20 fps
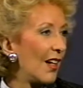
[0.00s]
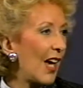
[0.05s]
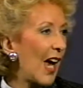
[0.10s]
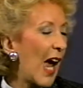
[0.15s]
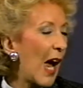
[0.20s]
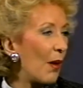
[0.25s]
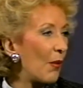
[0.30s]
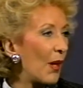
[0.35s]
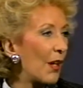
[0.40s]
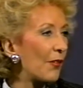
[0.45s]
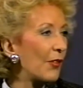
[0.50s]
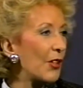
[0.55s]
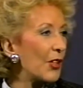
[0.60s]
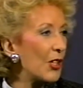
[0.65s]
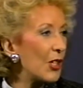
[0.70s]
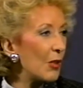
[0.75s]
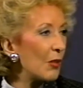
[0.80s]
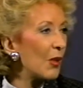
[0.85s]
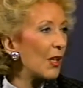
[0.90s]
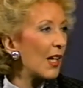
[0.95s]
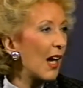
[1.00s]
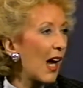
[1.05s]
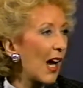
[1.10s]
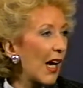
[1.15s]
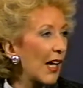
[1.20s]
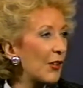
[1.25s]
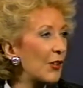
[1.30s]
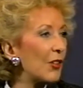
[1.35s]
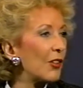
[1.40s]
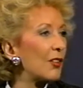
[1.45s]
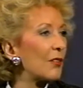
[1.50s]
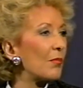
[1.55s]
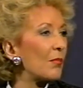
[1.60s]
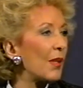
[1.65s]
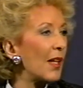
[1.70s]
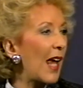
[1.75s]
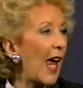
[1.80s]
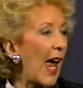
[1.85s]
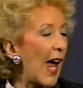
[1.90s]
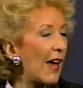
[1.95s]
However, you and I couldn't
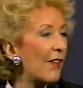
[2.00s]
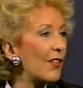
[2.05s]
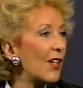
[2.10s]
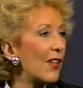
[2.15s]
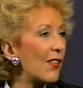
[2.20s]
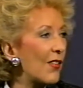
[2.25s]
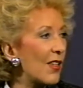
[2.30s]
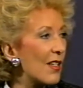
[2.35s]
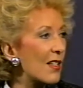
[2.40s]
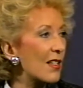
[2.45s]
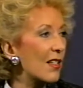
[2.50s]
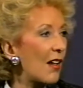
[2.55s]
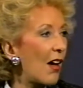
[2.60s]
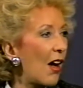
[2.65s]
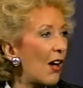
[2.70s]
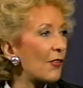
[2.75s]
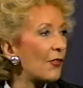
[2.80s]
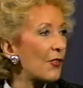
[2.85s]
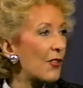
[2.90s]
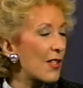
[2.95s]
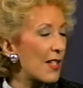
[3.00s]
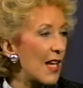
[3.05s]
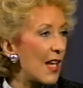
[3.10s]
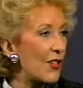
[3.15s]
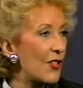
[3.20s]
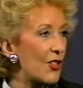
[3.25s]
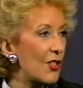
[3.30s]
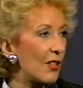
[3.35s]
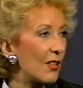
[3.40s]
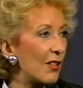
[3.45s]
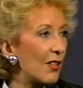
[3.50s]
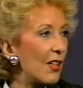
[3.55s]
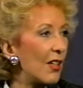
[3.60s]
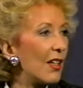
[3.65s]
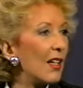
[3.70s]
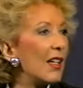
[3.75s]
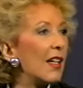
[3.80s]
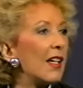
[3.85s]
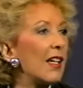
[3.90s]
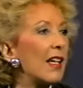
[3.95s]
be having this conversation
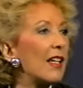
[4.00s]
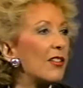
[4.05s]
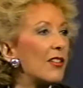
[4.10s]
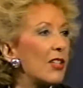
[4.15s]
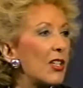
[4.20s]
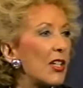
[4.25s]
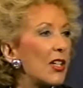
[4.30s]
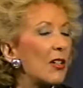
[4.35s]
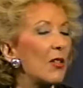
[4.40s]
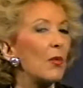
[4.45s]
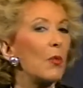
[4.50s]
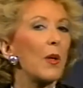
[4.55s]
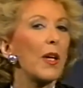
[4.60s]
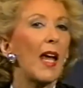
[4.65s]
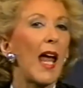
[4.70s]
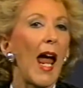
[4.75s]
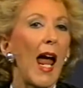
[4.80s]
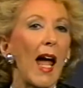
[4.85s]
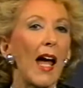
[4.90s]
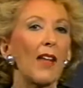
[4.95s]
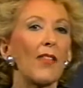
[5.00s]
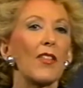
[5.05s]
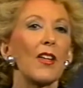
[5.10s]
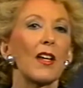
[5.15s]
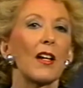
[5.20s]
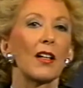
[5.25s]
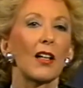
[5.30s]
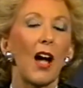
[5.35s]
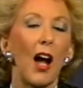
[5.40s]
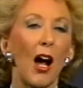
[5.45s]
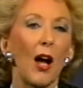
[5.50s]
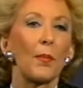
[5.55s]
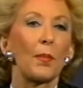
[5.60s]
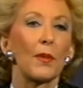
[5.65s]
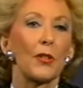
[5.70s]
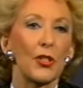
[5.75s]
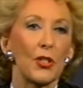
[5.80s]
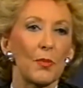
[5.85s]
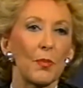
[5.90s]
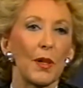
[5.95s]
until we had the
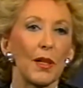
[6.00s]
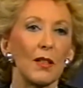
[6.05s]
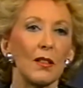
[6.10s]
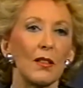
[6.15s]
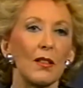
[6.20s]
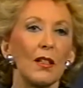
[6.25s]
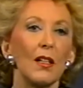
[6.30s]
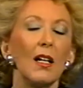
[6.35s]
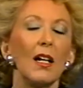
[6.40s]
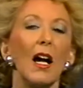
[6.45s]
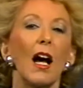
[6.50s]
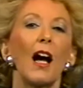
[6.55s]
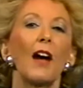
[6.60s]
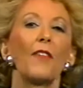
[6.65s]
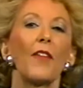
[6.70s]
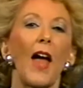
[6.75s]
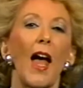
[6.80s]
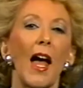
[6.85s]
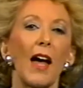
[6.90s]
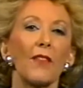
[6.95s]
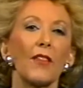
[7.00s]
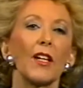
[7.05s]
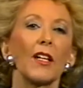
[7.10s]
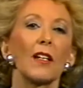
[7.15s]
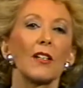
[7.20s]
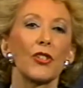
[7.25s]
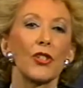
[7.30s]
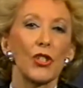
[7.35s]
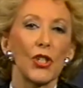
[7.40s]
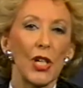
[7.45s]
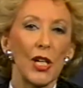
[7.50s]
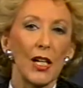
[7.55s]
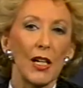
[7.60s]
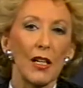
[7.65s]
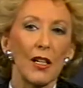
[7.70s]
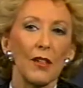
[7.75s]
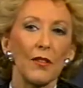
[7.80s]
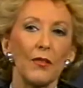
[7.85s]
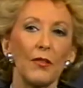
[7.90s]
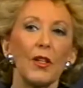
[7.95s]
accomplishment of having
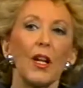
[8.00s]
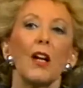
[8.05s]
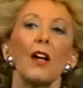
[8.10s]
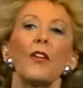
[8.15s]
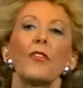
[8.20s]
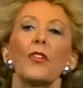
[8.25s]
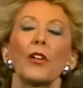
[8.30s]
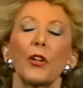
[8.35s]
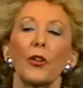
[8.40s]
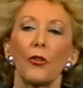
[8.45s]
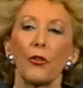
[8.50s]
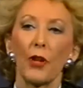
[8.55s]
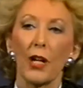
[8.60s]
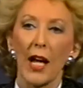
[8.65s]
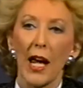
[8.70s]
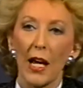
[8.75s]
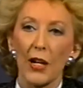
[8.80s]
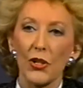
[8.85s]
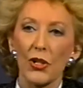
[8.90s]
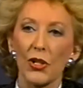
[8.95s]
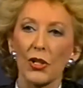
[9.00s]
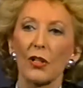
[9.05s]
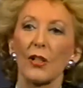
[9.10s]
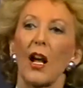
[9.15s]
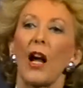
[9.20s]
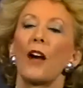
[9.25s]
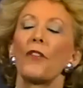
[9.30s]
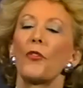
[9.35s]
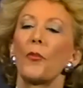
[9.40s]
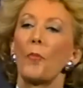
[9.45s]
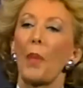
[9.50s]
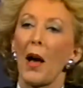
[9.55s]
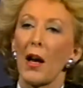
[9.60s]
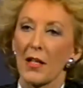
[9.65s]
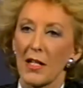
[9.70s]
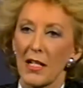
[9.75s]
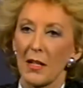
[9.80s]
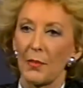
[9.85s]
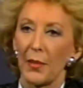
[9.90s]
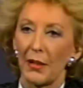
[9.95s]
achieved the creation of a
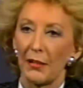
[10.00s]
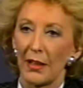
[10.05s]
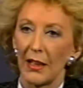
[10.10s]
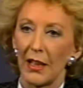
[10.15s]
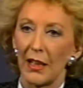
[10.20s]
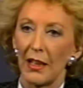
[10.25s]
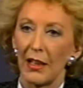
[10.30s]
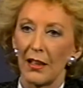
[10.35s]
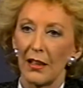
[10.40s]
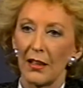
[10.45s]
possibility.